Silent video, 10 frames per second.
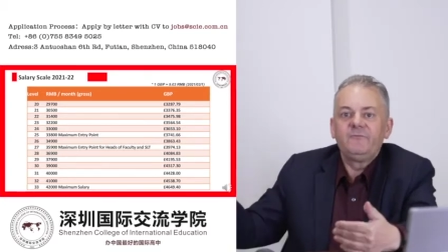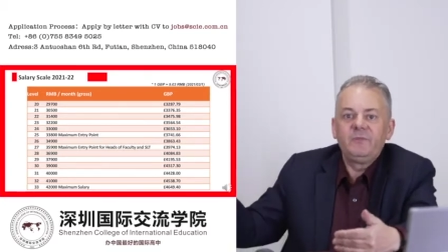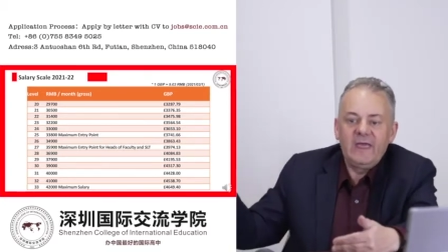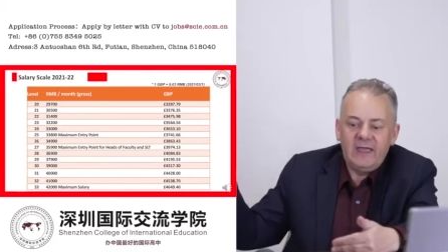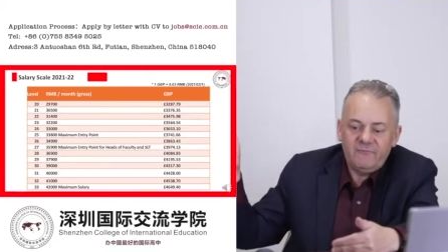
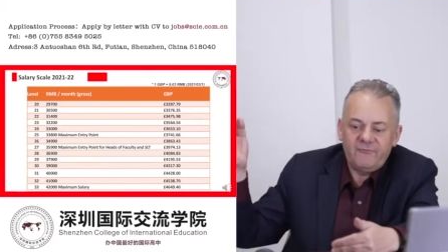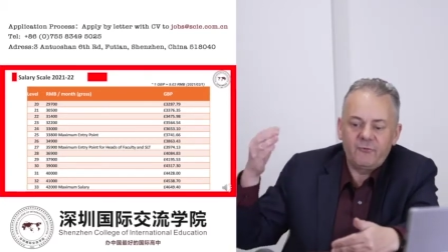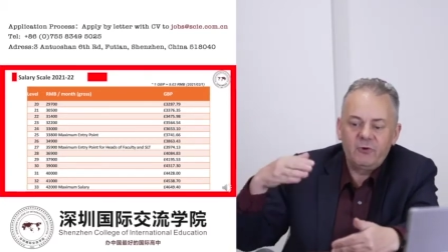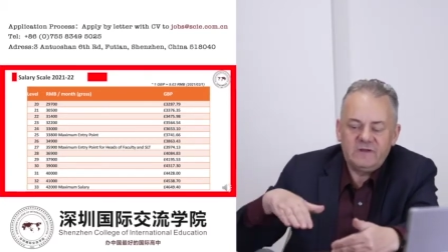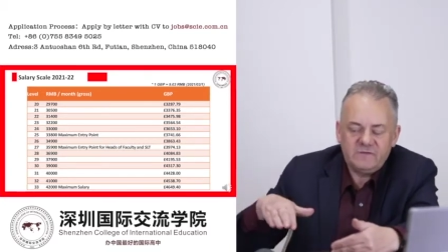Then
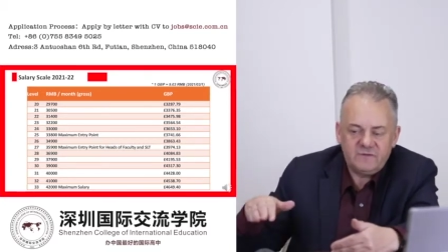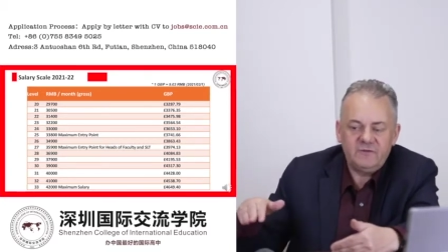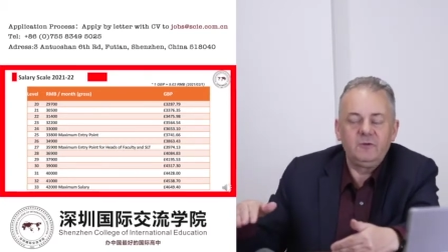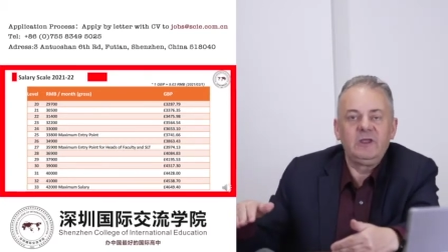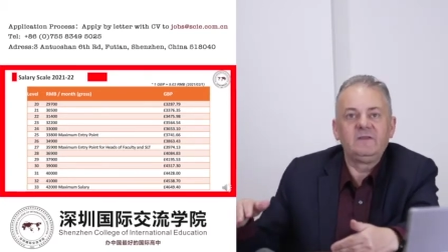for each 2
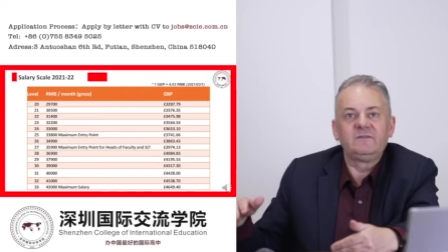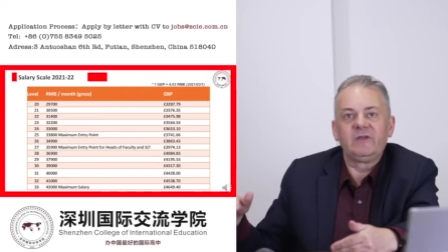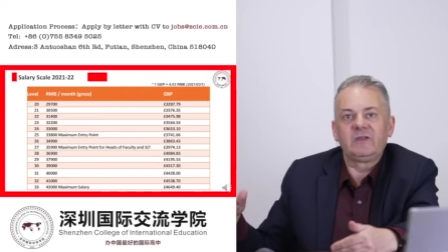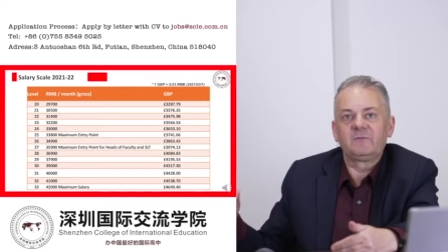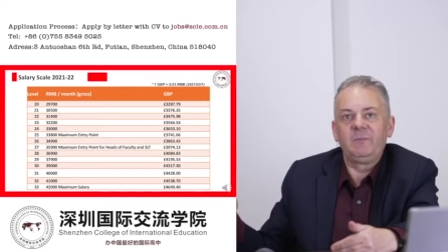years of
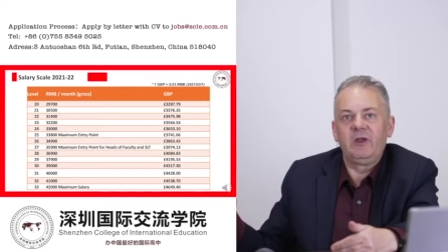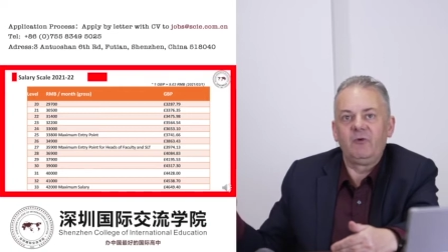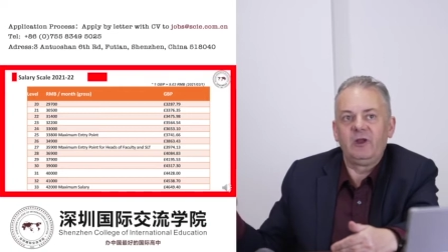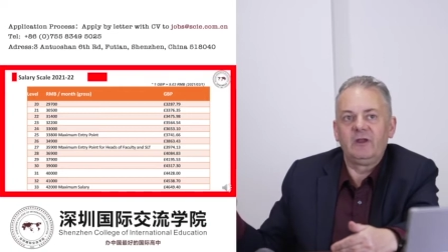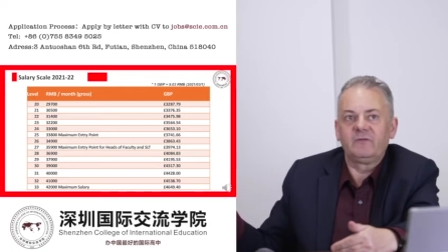
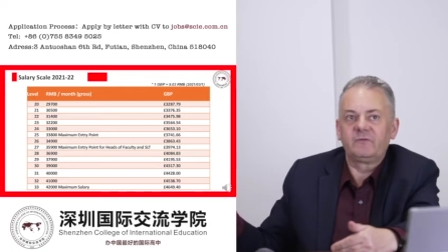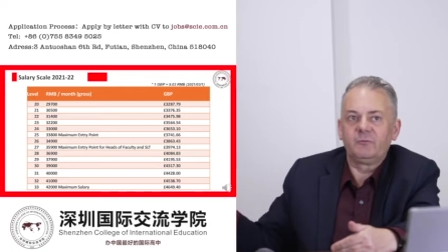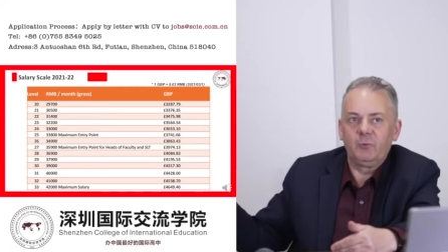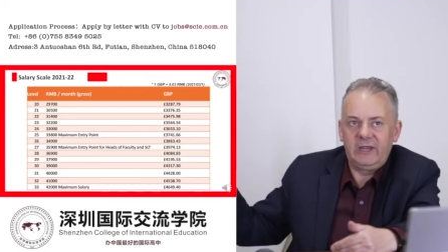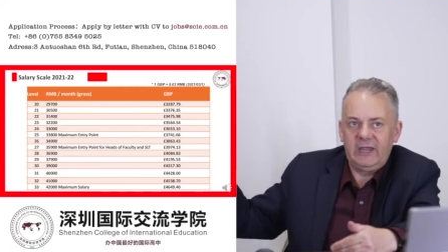experience,
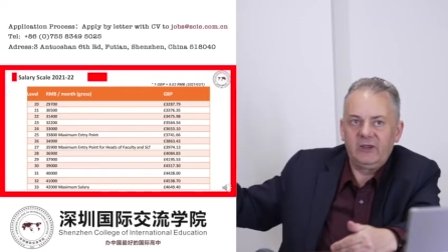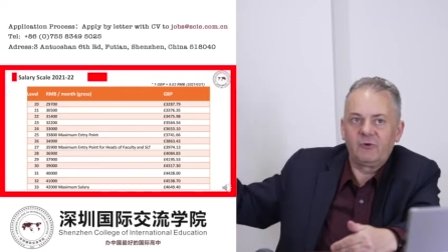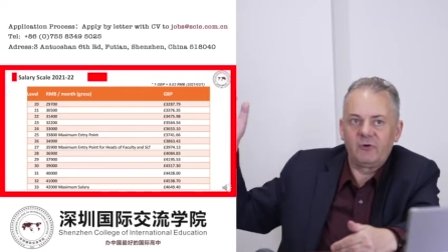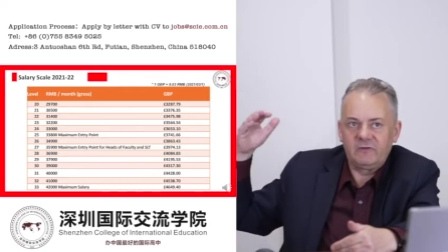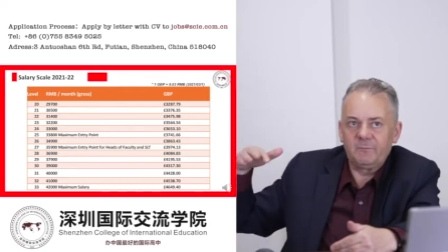we
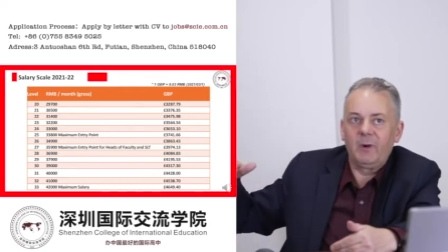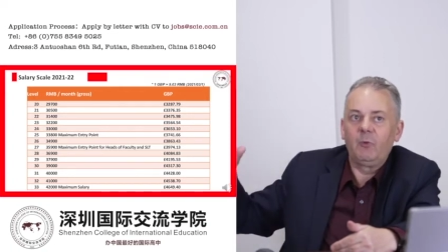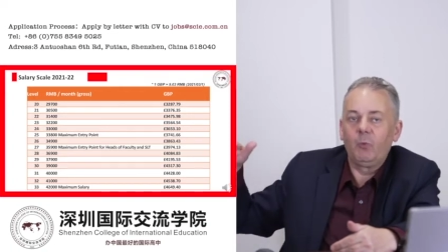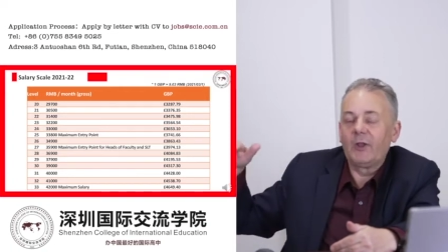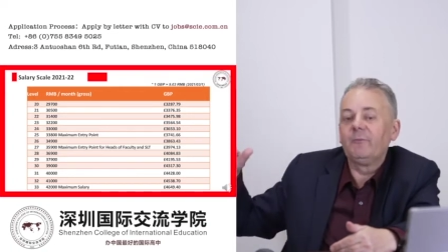increase by
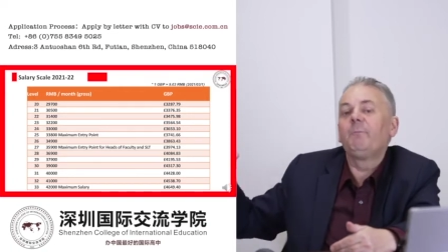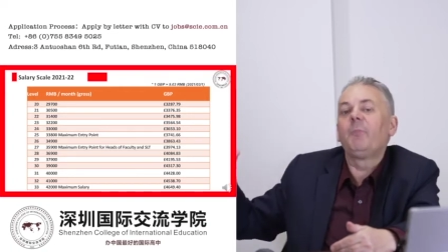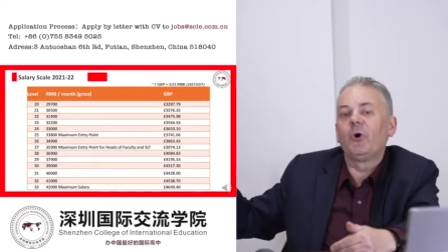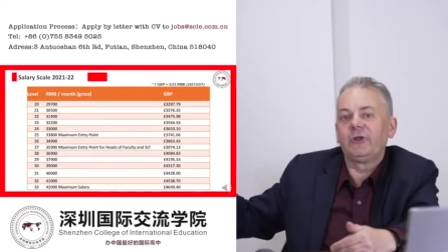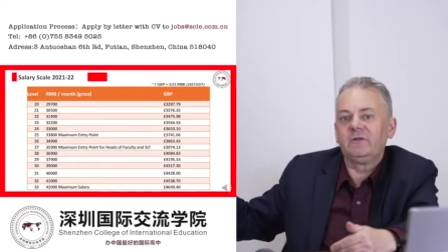1
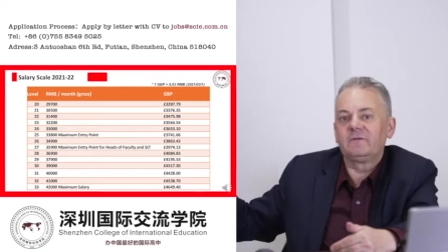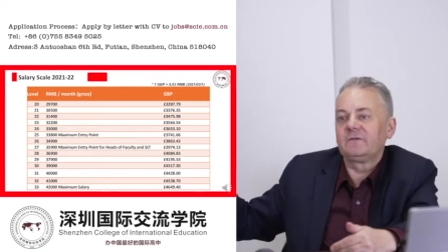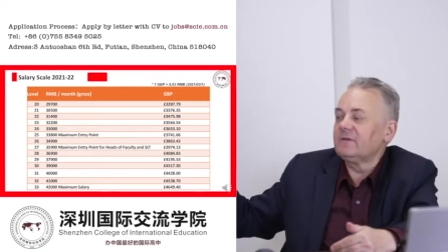point